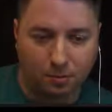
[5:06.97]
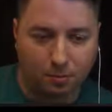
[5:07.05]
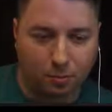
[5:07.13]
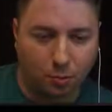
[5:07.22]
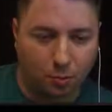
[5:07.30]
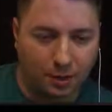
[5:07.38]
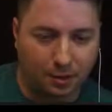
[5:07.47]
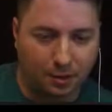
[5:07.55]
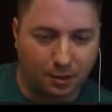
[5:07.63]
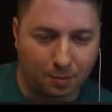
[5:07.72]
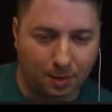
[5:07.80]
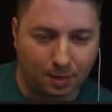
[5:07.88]

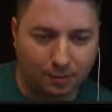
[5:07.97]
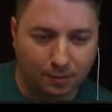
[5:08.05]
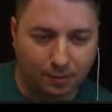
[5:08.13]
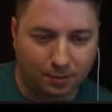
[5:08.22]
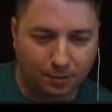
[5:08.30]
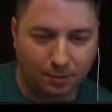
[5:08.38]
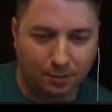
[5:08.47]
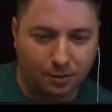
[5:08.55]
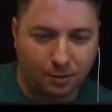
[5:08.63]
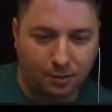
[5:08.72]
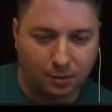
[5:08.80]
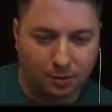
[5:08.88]
Prudentium essence.
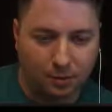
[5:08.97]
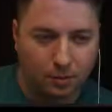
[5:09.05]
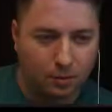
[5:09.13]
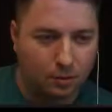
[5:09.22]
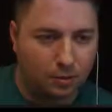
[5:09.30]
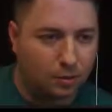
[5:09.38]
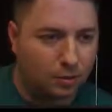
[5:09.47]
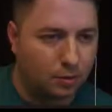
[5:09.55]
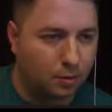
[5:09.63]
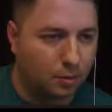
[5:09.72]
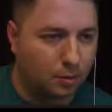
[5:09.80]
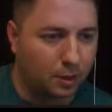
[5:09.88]

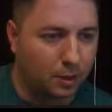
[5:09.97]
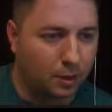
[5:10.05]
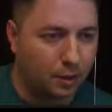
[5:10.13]
Let me